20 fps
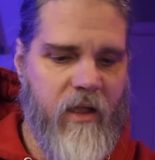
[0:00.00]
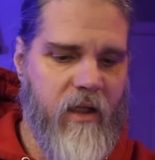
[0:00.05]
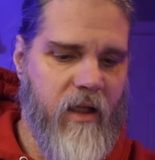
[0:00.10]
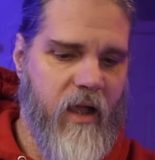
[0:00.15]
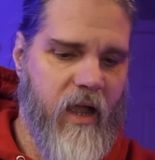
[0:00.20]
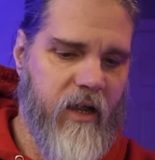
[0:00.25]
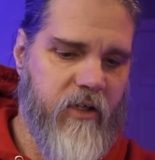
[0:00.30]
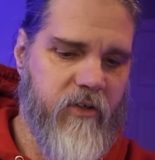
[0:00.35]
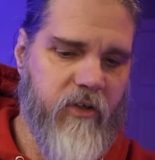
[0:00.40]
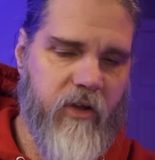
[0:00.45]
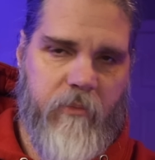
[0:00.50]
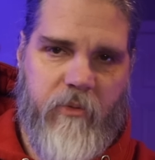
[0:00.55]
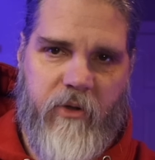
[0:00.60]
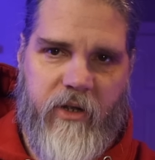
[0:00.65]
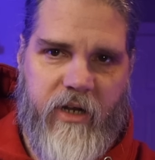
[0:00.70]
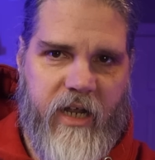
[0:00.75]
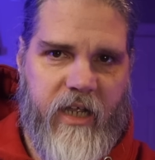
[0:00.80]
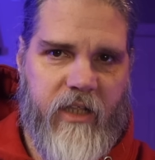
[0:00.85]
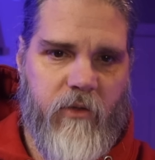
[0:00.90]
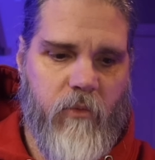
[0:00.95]
I could have
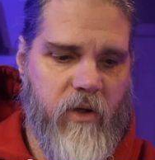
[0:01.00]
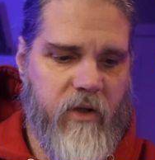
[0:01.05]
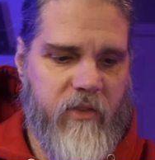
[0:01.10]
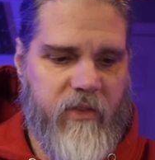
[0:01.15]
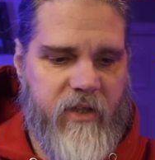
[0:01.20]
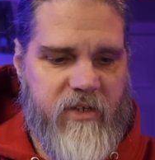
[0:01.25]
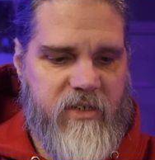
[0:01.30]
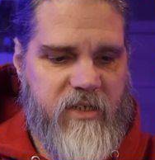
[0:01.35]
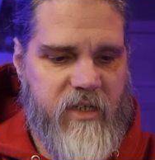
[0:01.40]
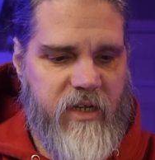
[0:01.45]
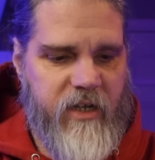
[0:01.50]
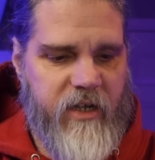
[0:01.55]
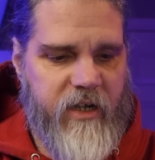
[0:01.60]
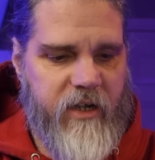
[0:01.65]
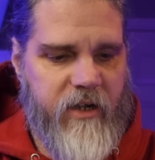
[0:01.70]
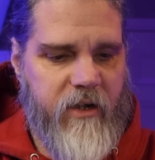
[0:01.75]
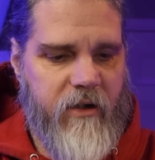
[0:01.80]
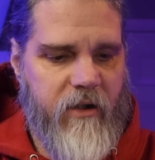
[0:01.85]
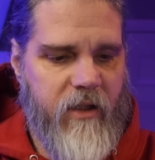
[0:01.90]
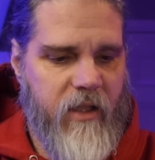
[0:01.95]
put either one of these in
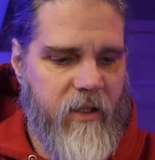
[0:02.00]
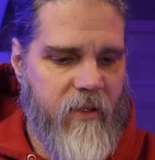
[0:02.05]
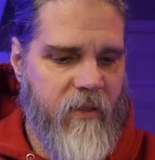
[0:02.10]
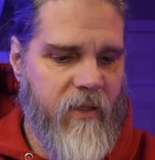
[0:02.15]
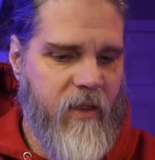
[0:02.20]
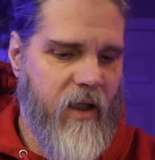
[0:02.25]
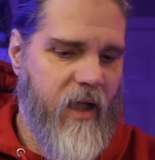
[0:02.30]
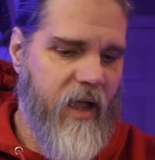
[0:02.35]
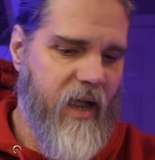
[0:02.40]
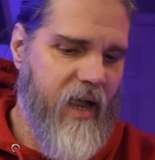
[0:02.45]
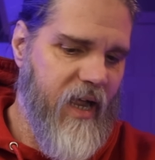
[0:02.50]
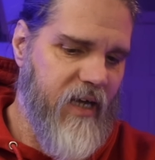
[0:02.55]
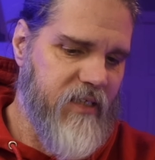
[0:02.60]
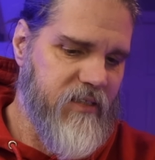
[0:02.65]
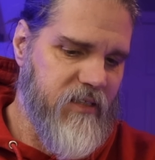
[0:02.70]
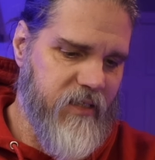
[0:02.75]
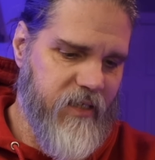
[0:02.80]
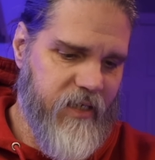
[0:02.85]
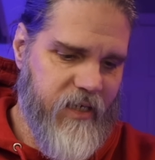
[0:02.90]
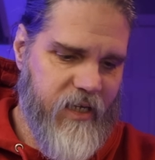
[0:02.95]
here. I
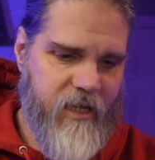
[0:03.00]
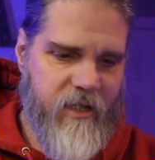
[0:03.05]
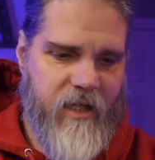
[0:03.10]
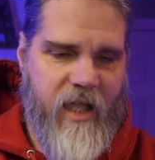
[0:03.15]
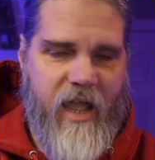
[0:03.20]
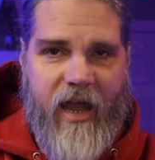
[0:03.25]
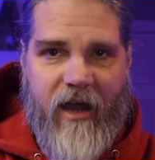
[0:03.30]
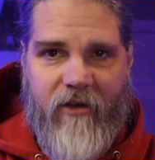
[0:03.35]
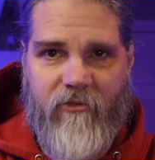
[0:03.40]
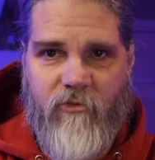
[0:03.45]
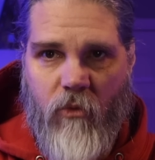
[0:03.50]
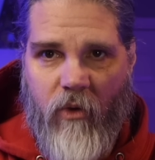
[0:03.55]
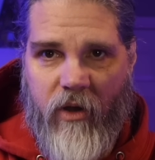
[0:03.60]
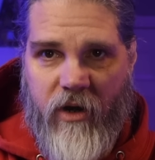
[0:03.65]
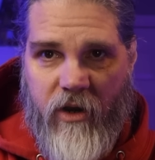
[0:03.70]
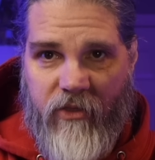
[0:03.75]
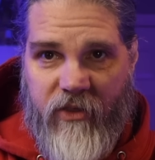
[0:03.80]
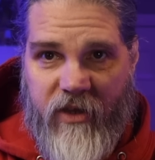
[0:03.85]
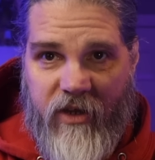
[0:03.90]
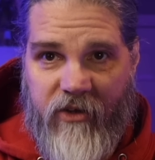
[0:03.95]
actually have
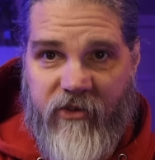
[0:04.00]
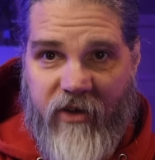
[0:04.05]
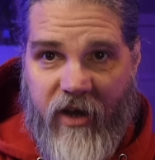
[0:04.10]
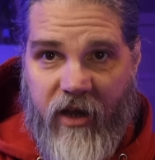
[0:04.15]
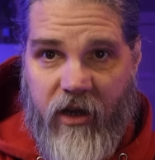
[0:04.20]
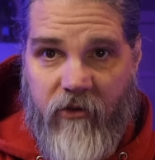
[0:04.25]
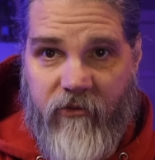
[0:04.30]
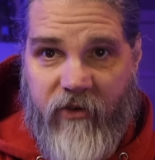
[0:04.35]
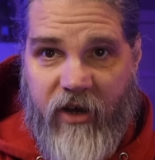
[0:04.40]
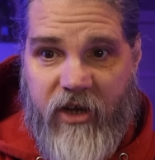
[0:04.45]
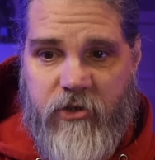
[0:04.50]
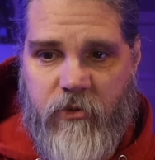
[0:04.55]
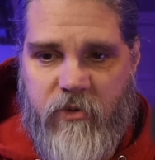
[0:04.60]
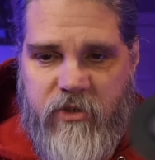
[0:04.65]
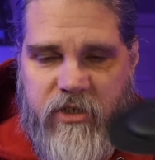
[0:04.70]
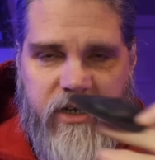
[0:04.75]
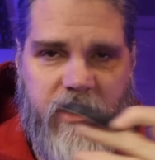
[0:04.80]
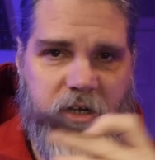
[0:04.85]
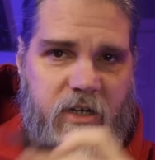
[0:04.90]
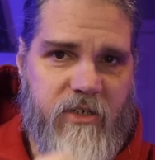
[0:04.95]
one of these Elevation
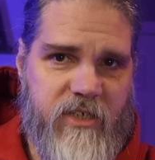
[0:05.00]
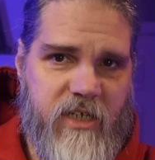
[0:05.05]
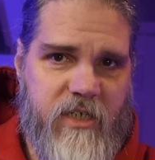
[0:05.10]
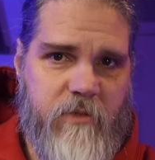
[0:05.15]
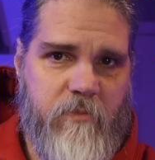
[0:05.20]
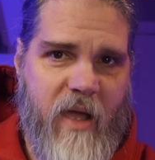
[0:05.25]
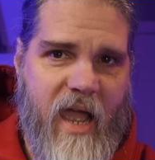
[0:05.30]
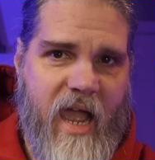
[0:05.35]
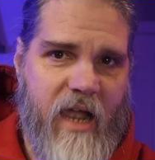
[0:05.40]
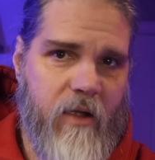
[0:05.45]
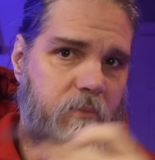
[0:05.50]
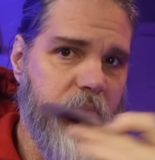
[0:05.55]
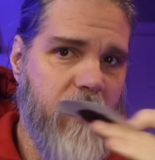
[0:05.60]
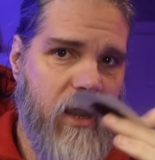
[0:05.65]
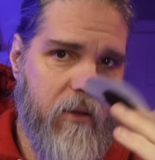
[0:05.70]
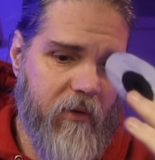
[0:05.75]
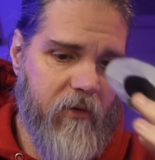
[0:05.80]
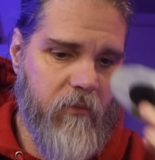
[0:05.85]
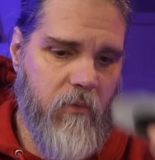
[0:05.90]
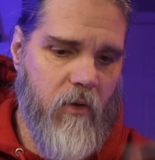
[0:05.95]
ones in here because this bag
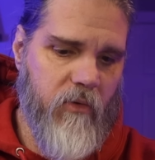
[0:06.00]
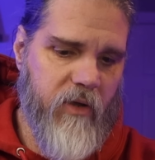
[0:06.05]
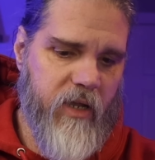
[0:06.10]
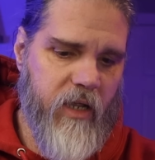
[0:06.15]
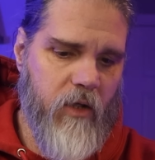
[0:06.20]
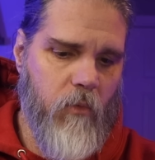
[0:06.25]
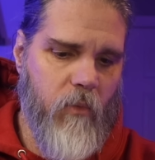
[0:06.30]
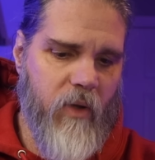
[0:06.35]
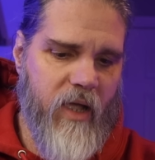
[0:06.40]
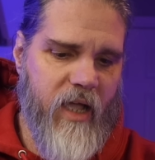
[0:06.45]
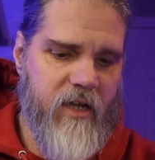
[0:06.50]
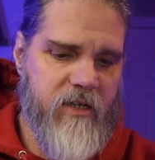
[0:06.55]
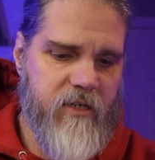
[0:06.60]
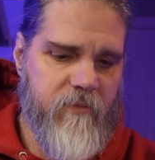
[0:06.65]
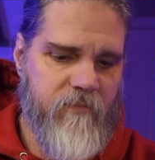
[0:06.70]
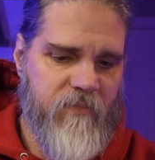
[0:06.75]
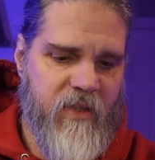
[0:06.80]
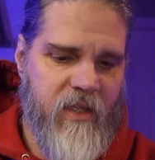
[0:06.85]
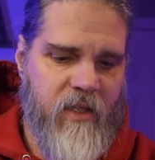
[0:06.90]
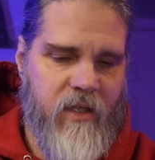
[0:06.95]
probably won't get wet.
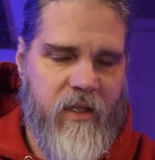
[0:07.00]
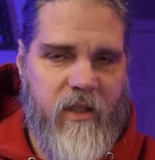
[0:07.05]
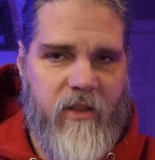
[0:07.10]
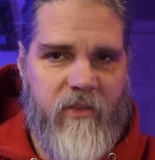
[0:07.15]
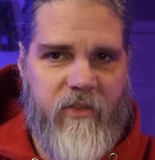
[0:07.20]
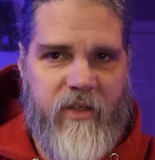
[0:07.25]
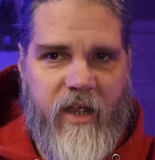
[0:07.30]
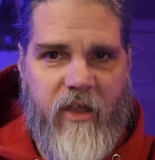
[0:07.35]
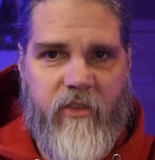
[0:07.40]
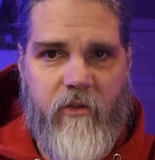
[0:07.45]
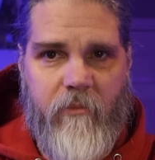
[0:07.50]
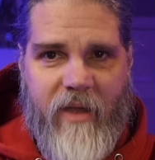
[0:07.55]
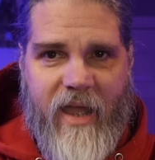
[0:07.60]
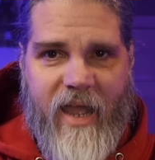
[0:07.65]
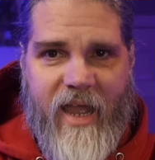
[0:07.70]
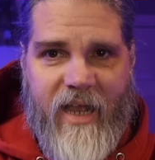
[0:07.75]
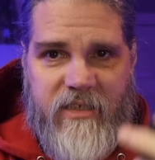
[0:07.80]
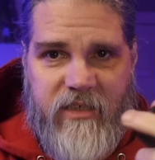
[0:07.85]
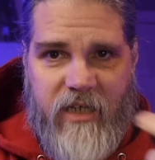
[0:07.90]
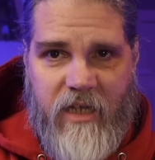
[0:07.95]
The other
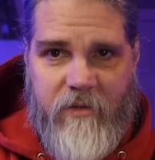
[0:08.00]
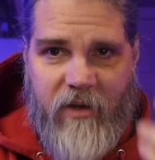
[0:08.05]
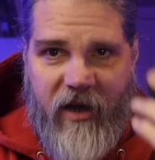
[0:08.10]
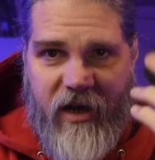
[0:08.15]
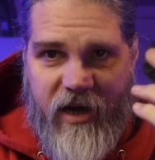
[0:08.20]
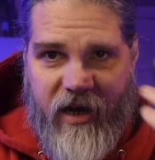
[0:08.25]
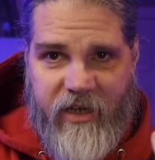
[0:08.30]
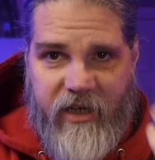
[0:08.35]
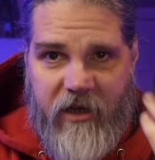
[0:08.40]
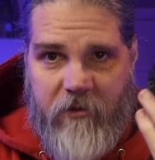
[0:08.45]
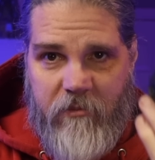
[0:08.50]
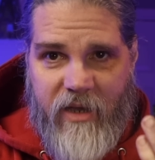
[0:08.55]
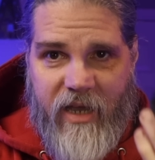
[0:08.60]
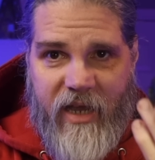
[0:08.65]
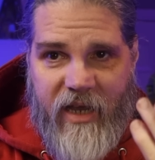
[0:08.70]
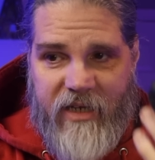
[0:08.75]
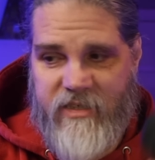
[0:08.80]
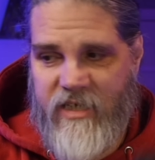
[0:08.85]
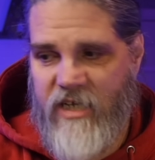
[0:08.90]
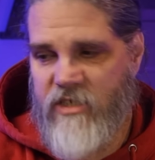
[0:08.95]
bags, like my hiking
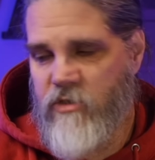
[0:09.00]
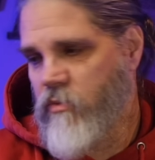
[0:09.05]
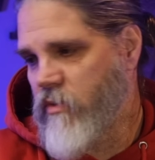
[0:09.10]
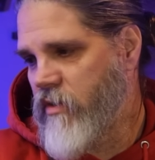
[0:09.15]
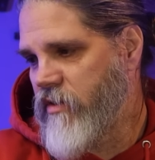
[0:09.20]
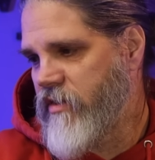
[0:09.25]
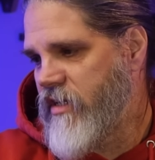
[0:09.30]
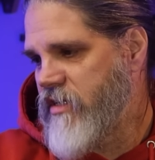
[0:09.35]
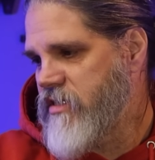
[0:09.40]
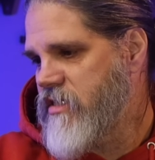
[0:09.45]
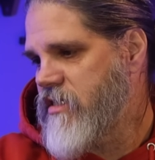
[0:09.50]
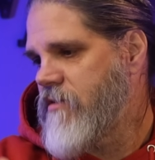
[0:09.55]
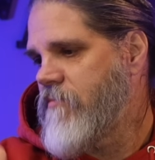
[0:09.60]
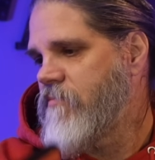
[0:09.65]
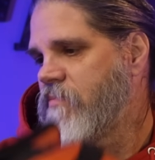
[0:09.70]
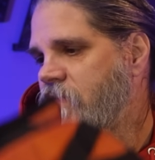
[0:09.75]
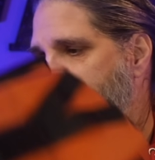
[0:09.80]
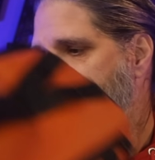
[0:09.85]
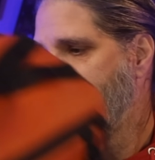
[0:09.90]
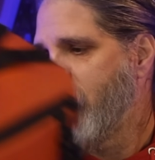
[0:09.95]
bags, that's where this
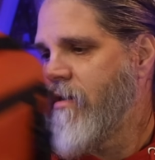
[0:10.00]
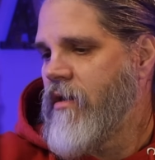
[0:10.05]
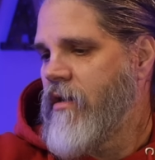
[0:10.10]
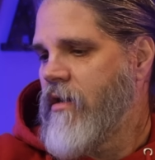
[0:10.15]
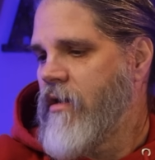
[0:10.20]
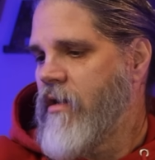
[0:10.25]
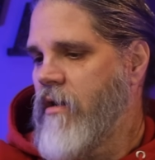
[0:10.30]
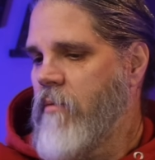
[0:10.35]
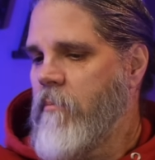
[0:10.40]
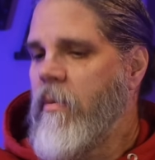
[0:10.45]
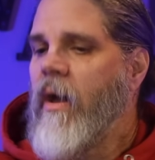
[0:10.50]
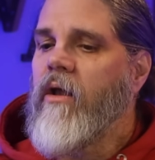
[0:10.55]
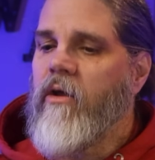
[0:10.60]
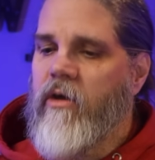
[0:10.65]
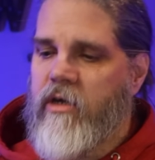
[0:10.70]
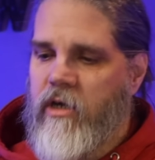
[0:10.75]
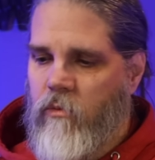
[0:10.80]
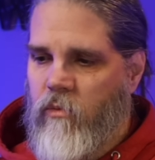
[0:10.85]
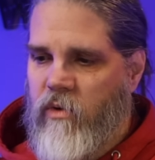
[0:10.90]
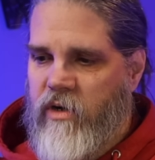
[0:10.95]

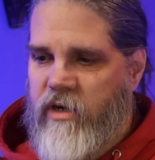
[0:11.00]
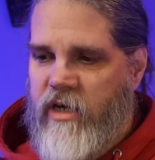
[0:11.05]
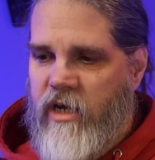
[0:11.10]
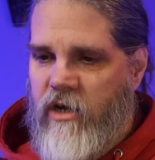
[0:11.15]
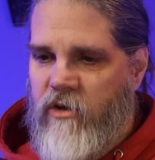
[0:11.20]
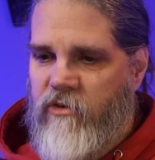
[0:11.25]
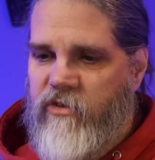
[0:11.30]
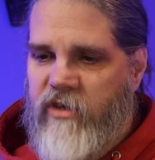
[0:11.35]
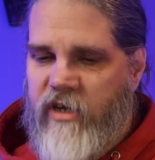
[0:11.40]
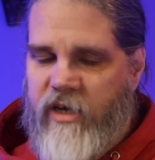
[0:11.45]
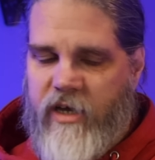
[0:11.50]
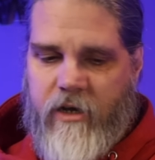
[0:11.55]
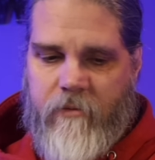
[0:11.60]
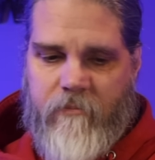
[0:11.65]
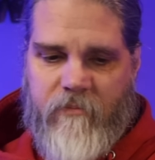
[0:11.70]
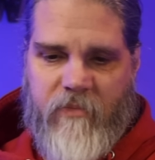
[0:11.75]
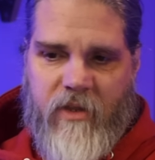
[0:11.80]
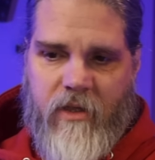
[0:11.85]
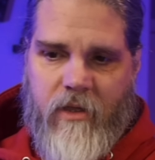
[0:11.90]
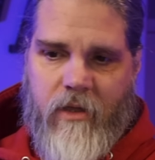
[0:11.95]
Pelican one goes
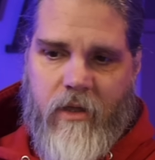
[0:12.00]
in.